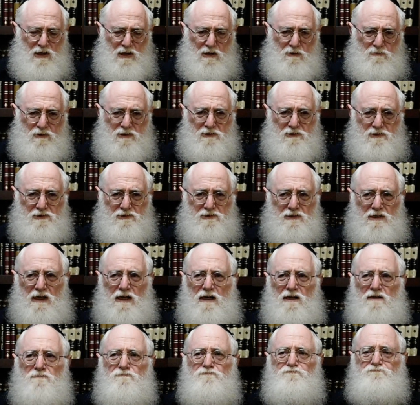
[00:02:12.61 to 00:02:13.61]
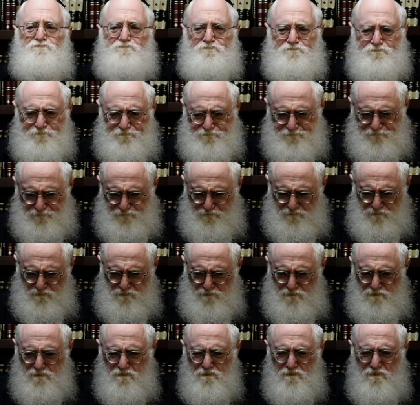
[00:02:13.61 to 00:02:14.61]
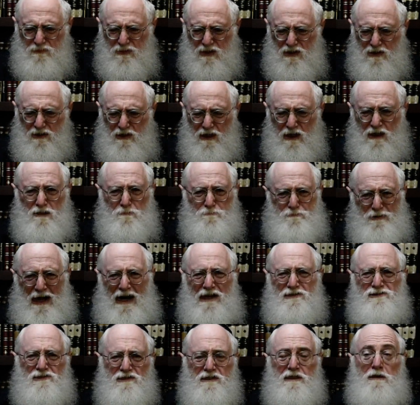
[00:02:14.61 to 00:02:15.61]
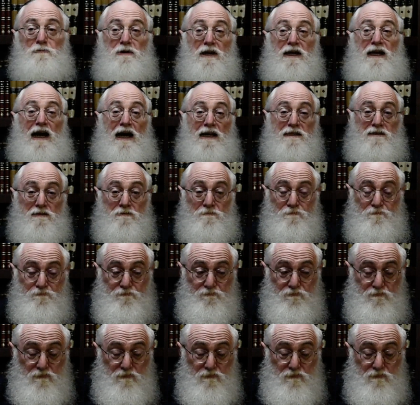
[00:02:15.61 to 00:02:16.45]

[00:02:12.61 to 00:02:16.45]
What does it say? In the Parashas Hamayadim,